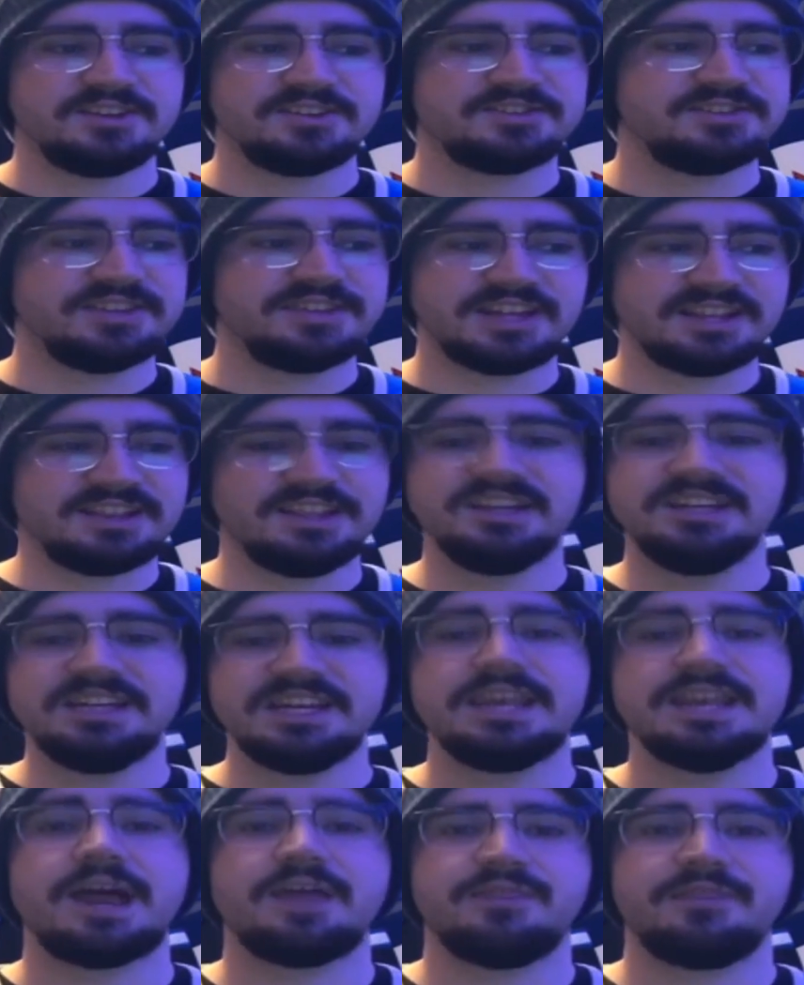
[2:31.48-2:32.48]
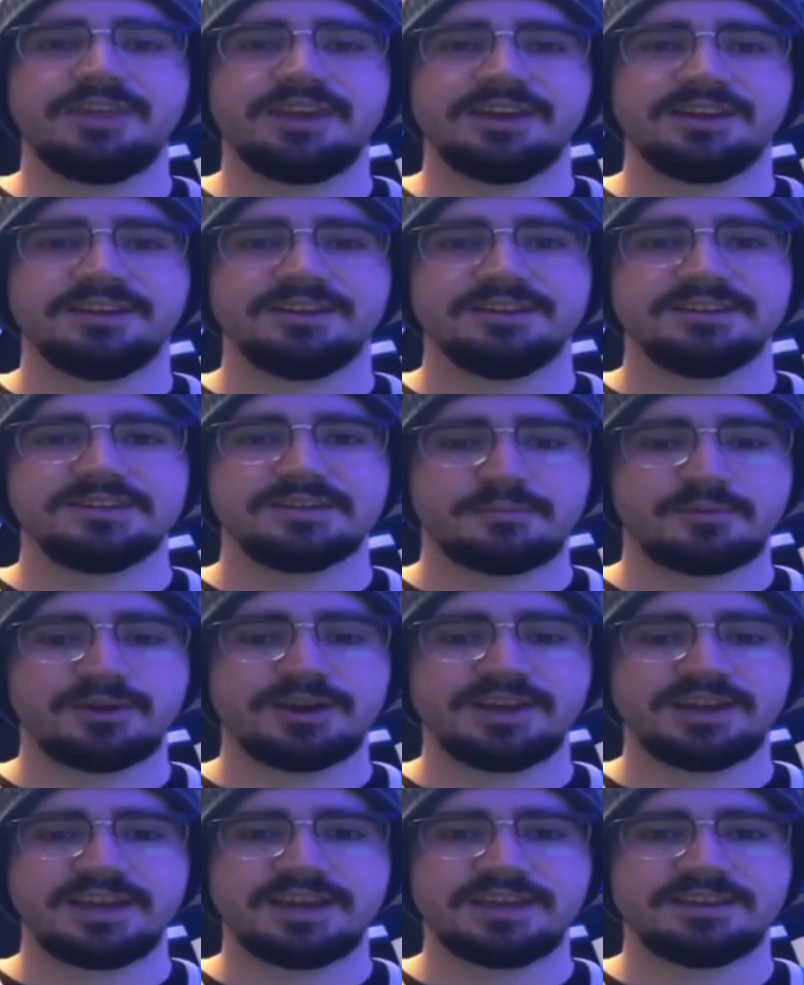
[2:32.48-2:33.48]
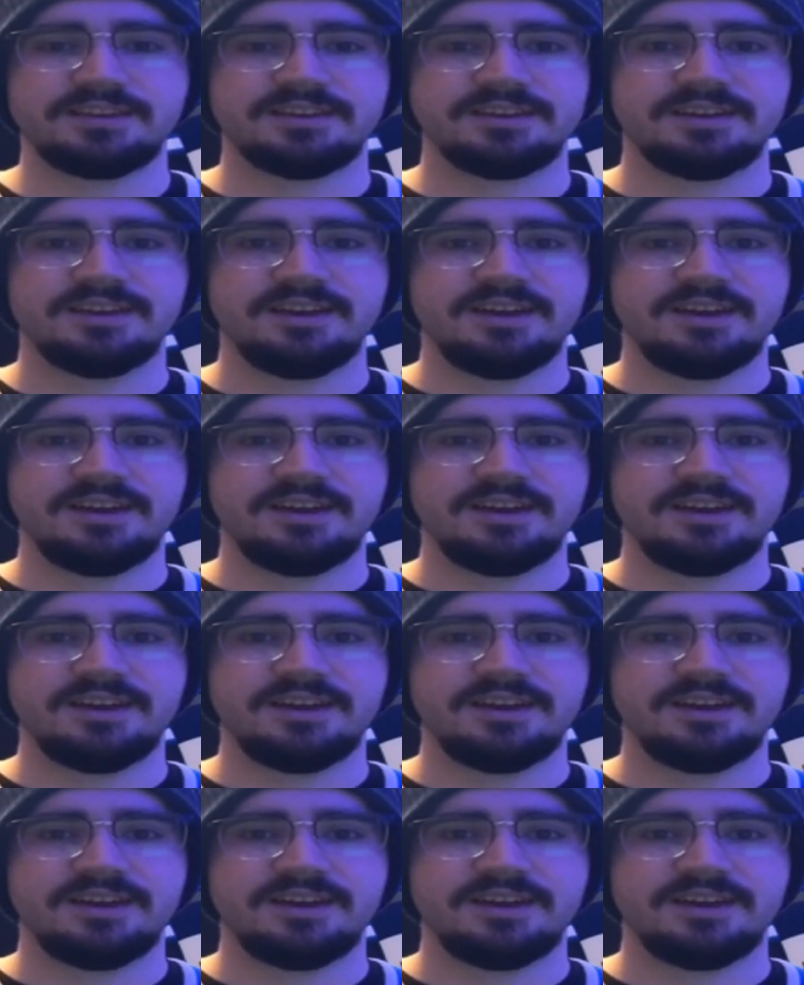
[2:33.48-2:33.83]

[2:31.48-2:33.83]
like, literally nothing to bring in.